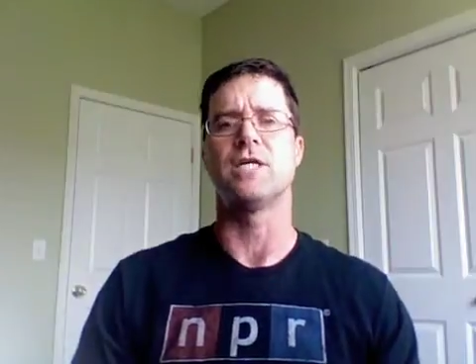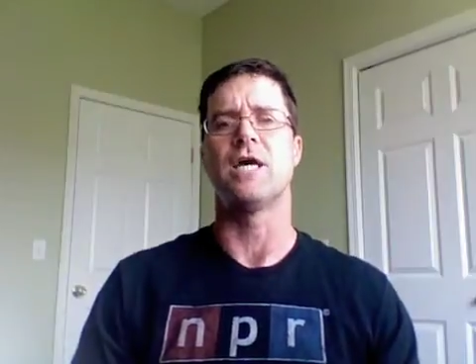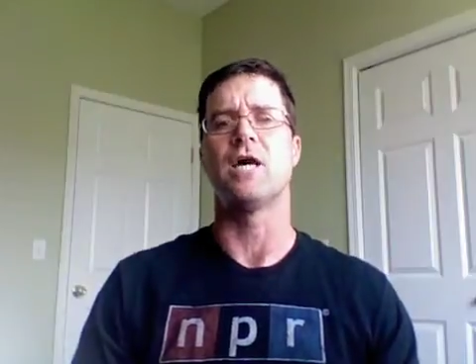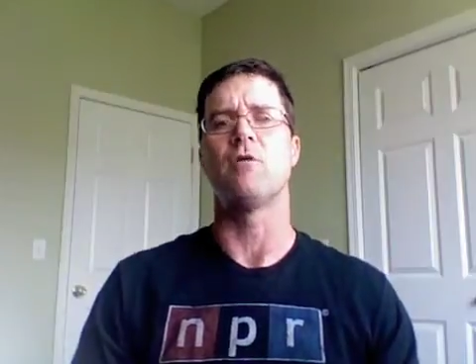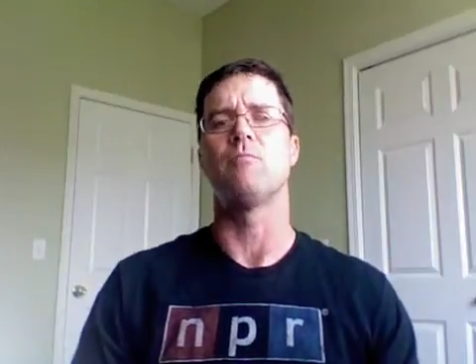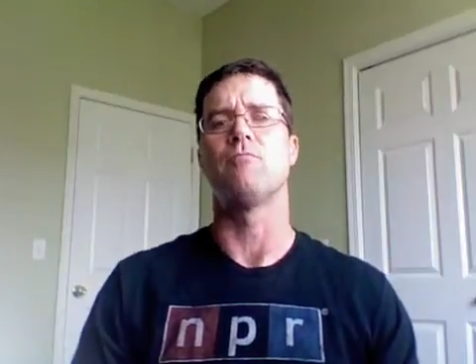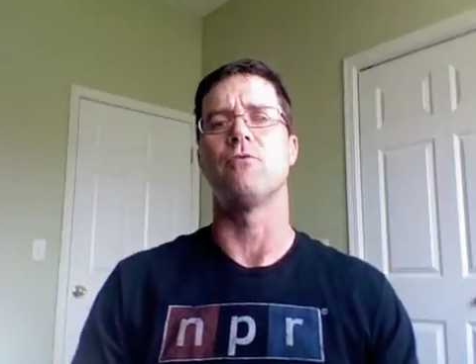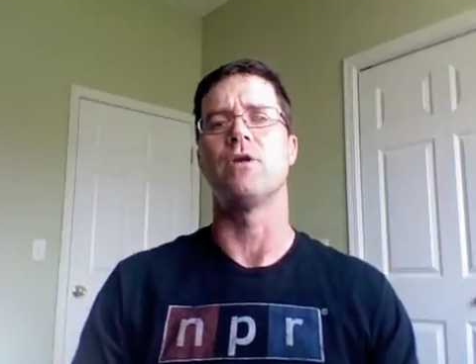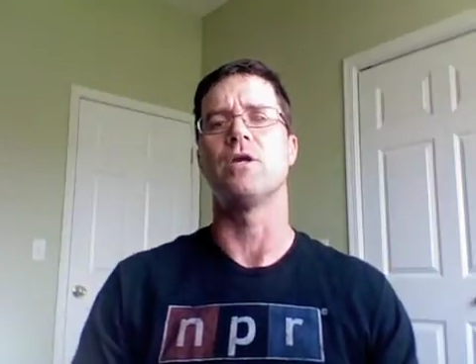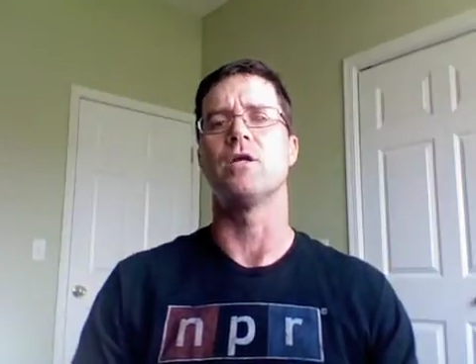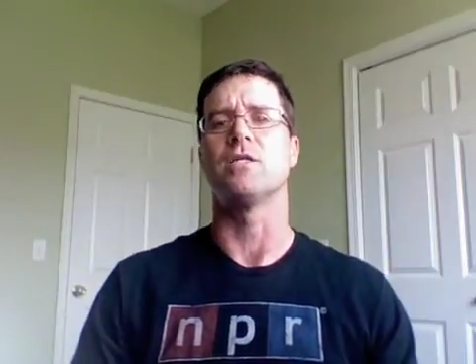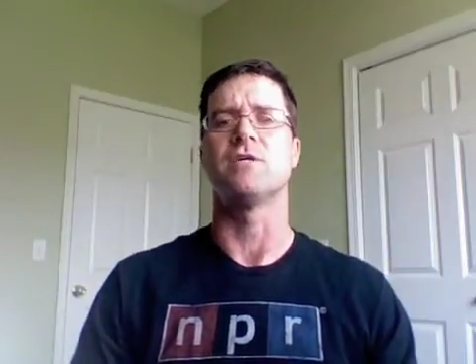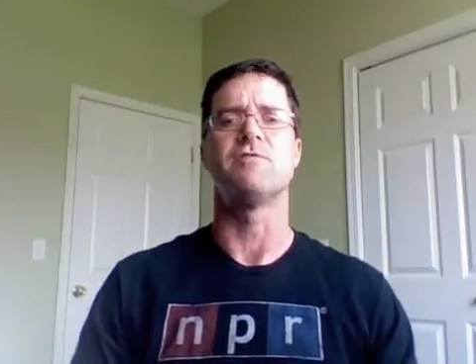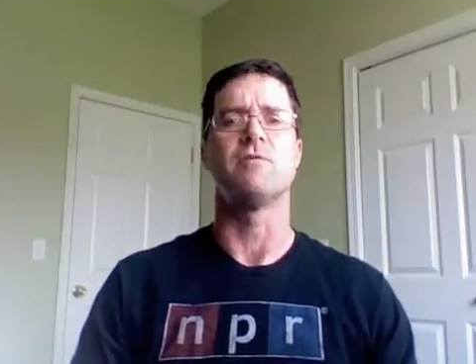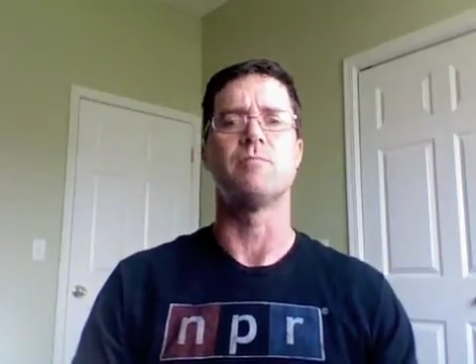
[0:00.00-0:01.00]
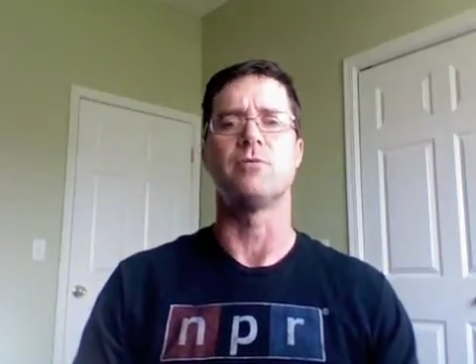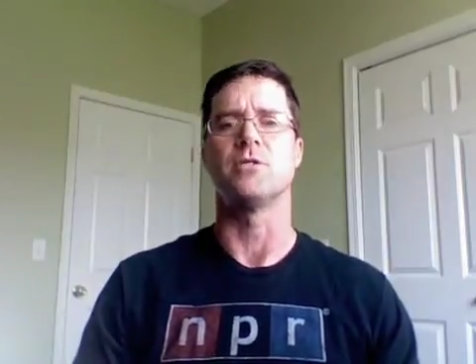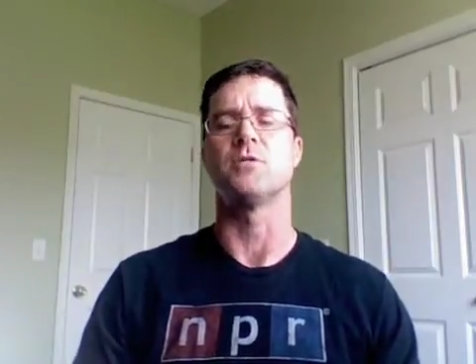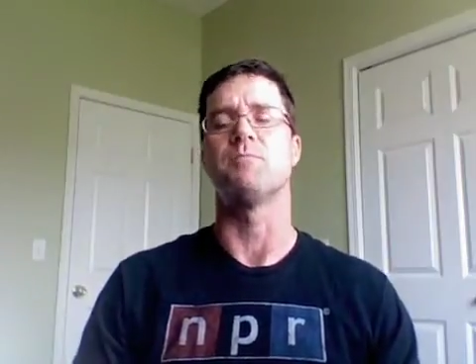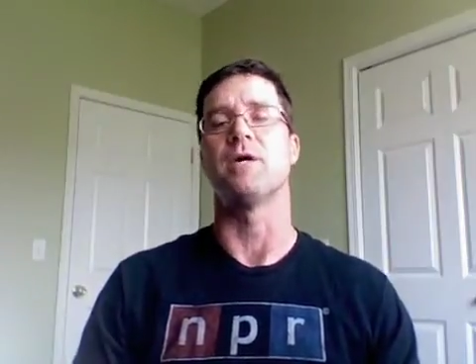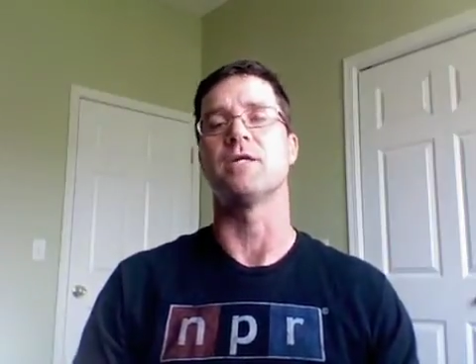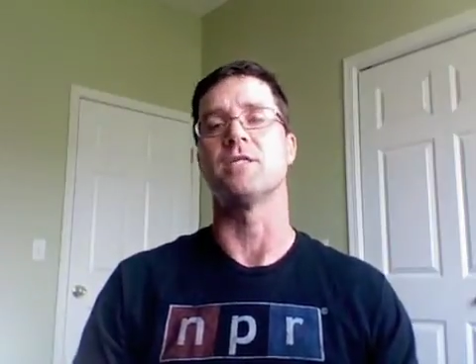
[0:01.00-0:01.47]
to help bring a different
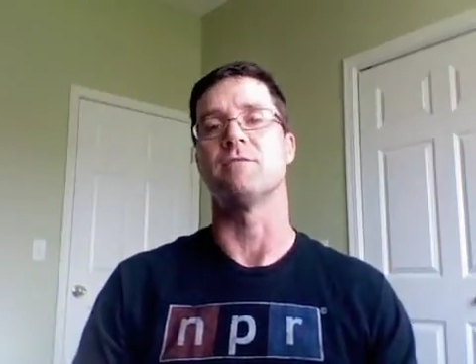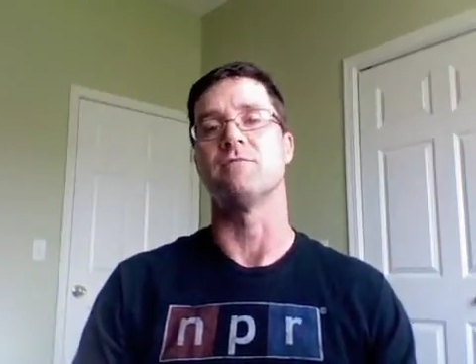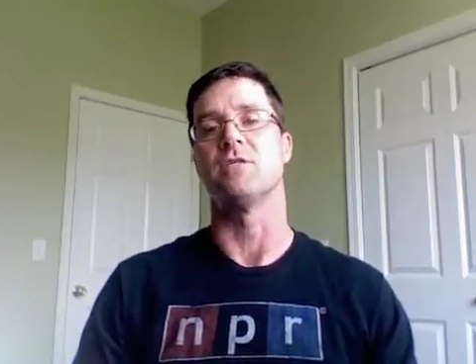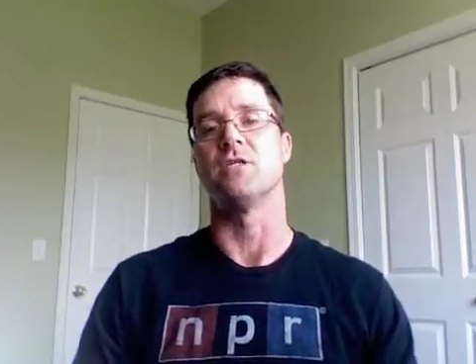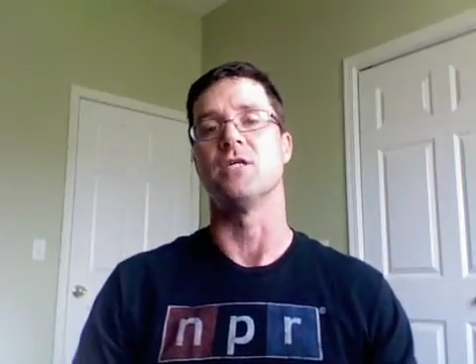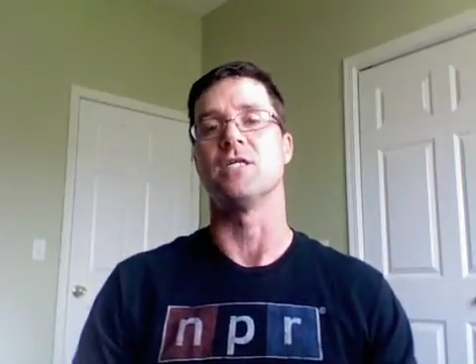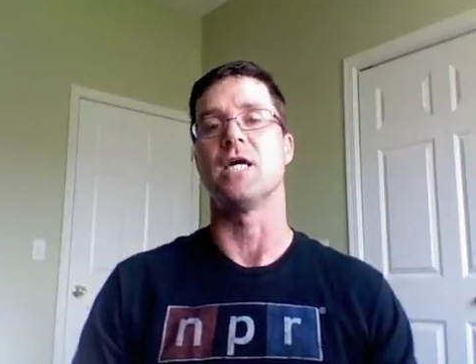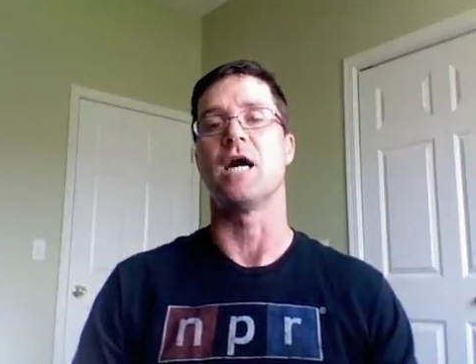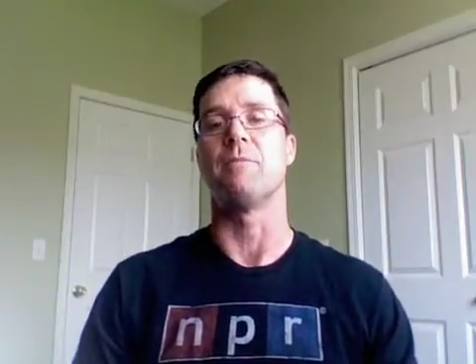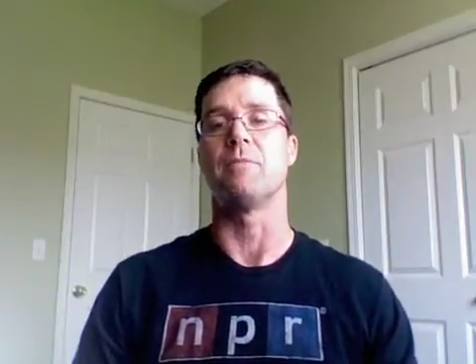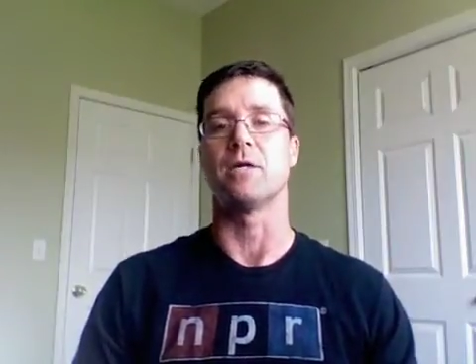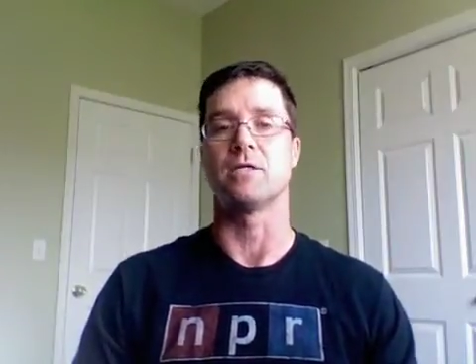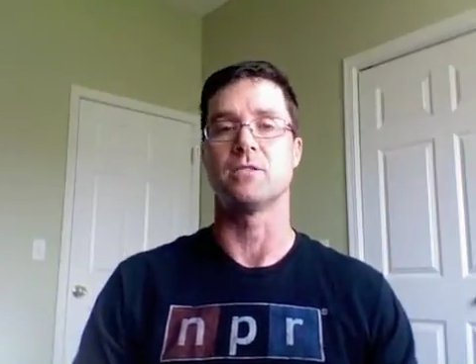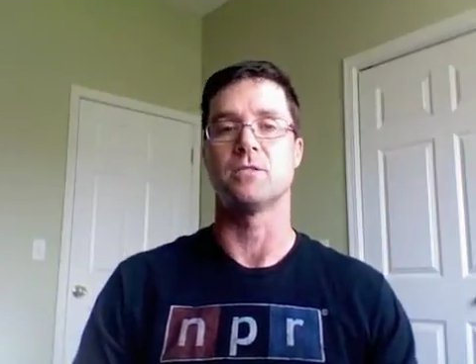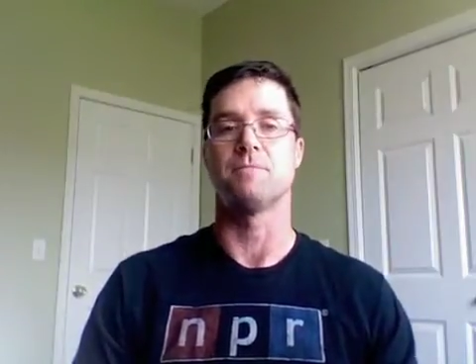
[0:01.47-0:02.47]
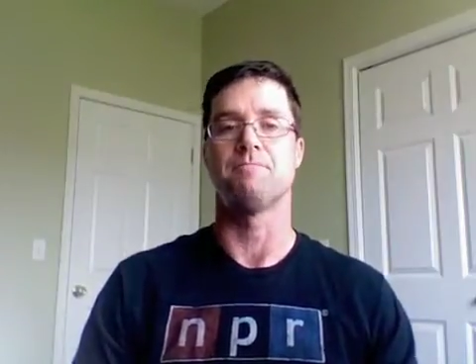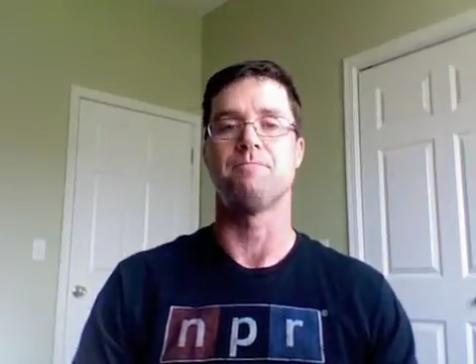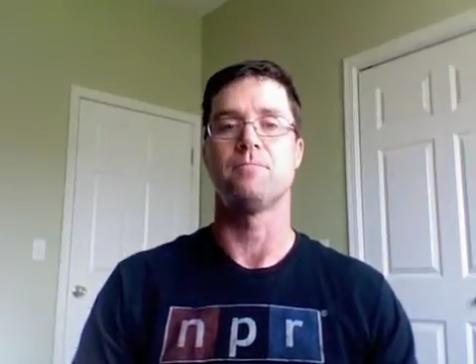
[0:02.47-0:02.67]
perspective to the topics.